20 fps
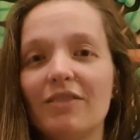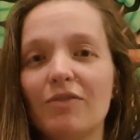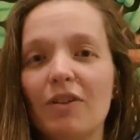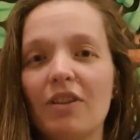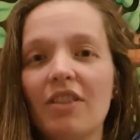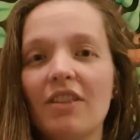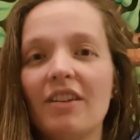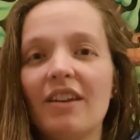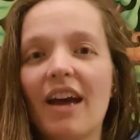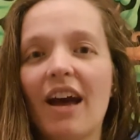with
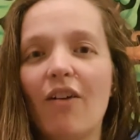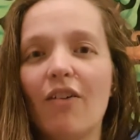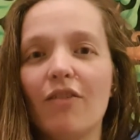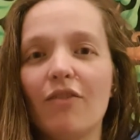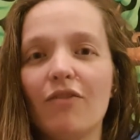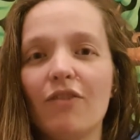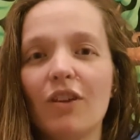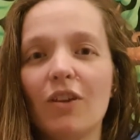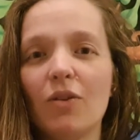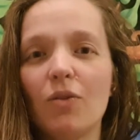the now, and
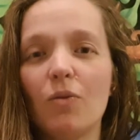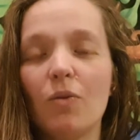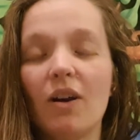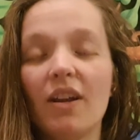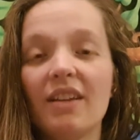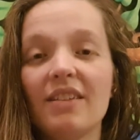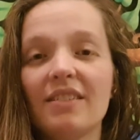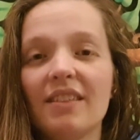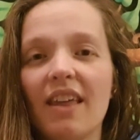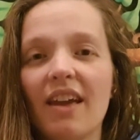feel what
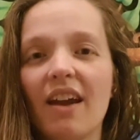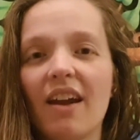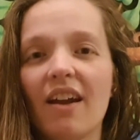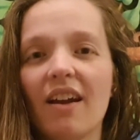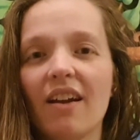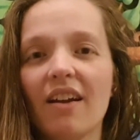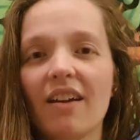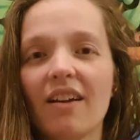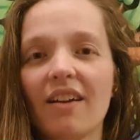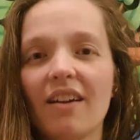is
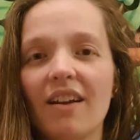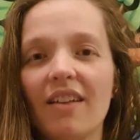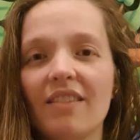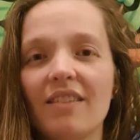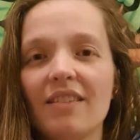there at